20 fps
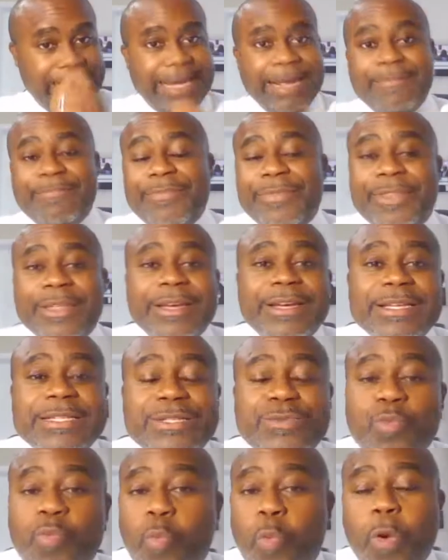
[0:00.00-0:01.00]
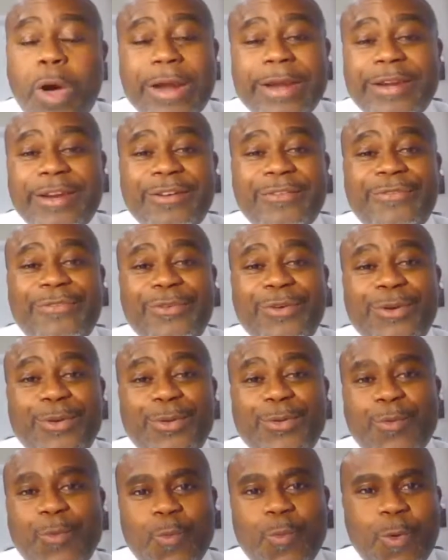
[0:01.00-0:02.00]
in this
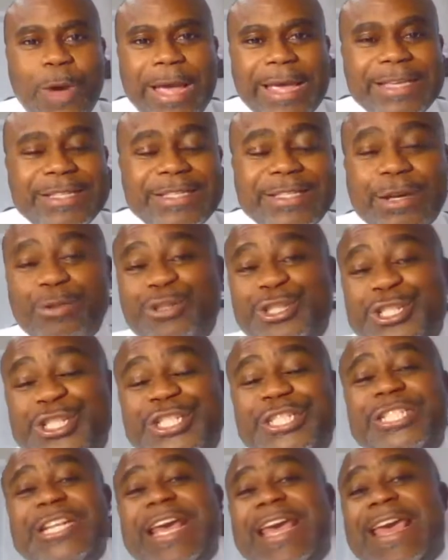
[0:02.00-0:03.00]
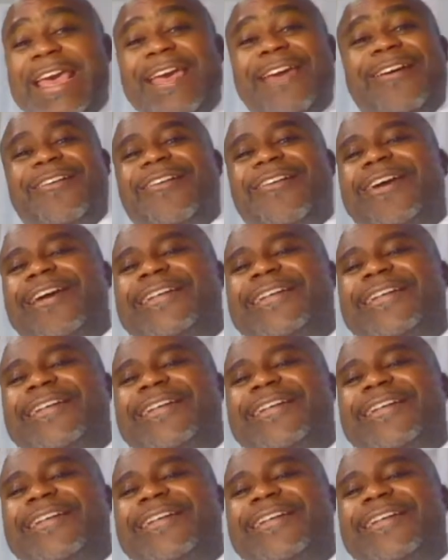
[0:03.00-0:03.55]
wonderful way. So share,